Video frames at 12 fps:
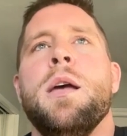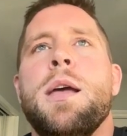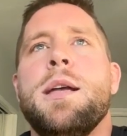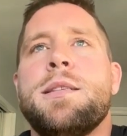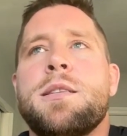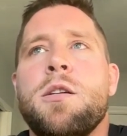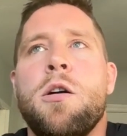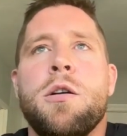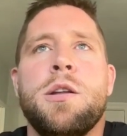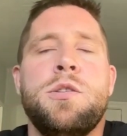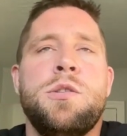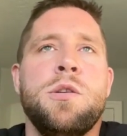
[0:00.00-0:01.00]
it
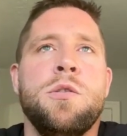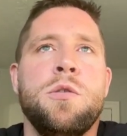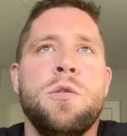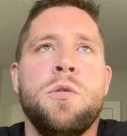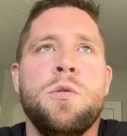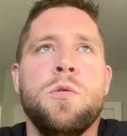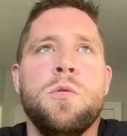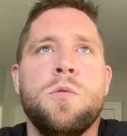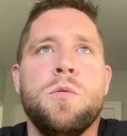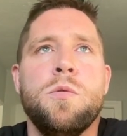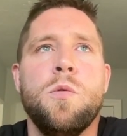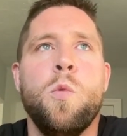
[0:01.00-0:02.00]
started to
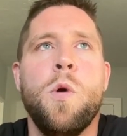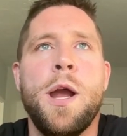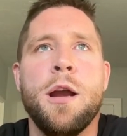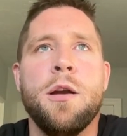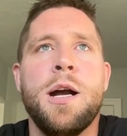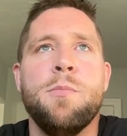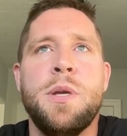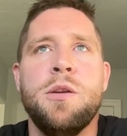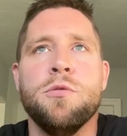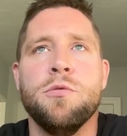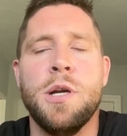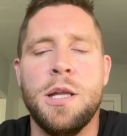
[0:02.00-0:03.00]
wear on me
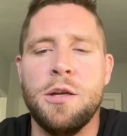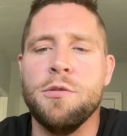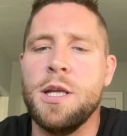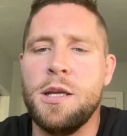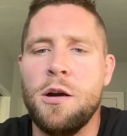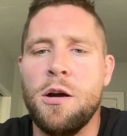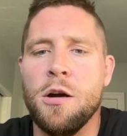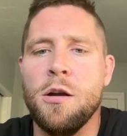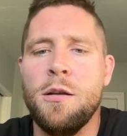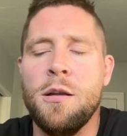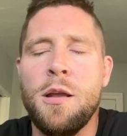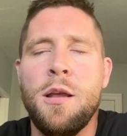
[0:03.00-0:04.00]
really, really
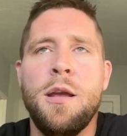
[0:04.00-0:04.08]
hard,